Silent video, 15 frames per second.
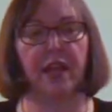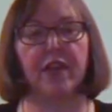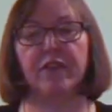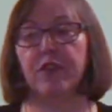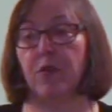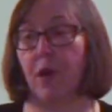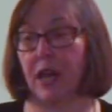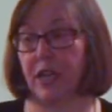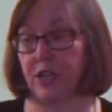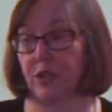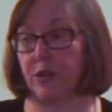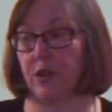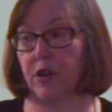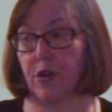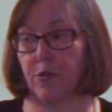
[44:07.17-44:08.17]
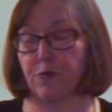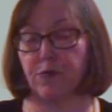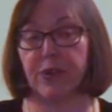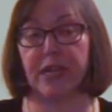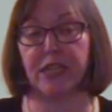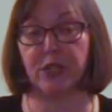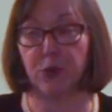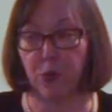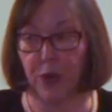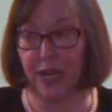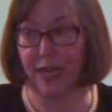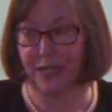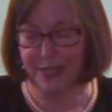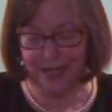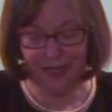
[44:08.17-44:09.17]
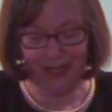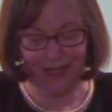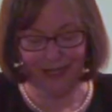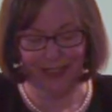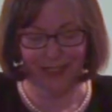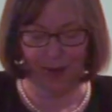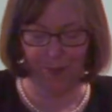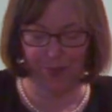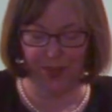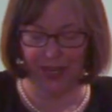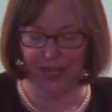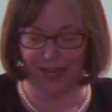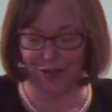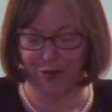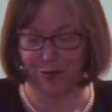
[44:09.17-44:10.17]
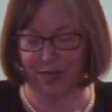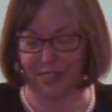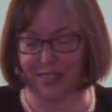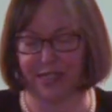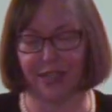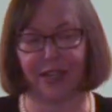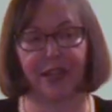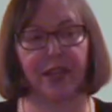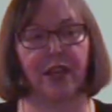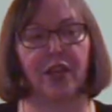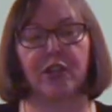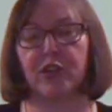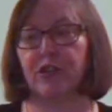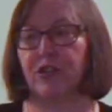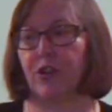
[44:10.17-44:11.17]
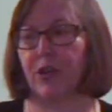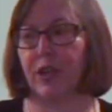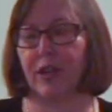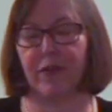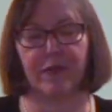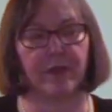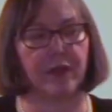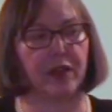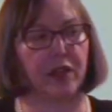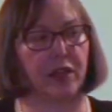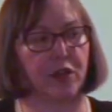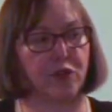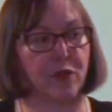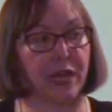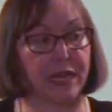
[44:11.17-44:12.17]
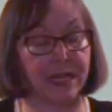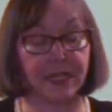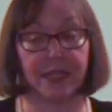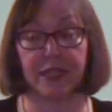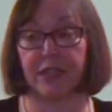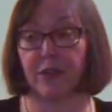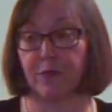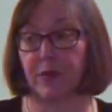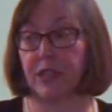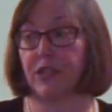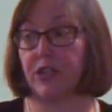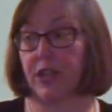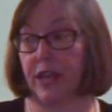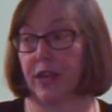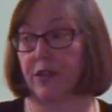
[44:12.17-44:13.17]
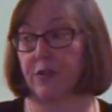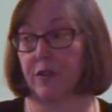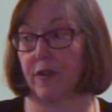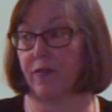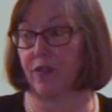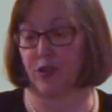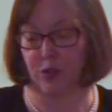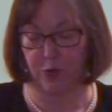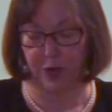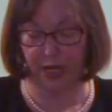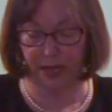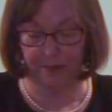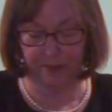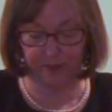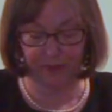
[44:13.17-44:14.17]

If you want to uh, retweet something interesting, you should give credit to the originator of the tweet.